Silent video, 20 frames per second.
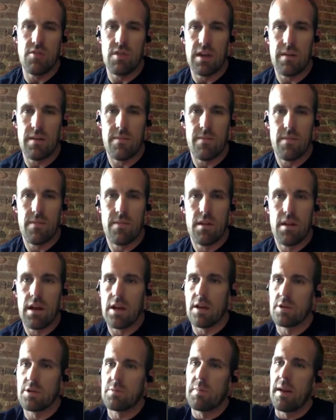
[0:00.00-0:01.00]
I
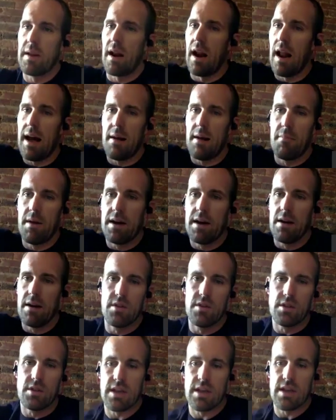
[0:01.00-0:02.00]
spent a lot of money on
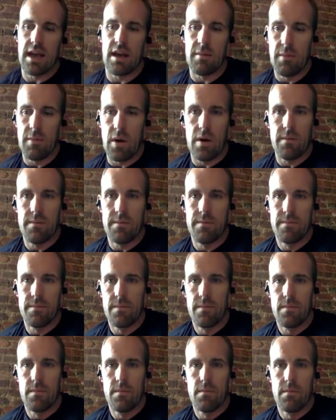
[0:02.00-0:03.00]
this salad bar,
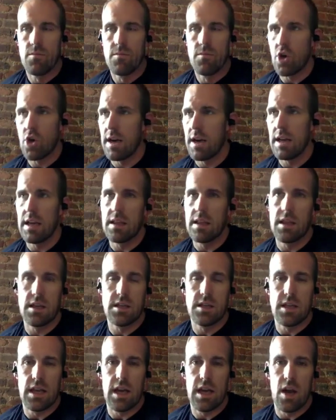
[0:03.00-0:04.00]
trying to get this
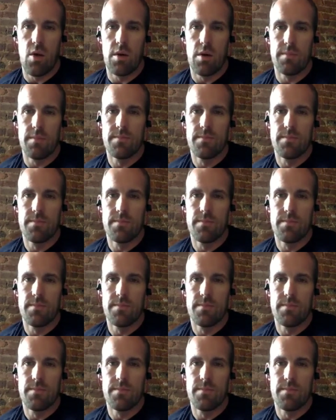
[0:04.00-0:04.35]
thing going.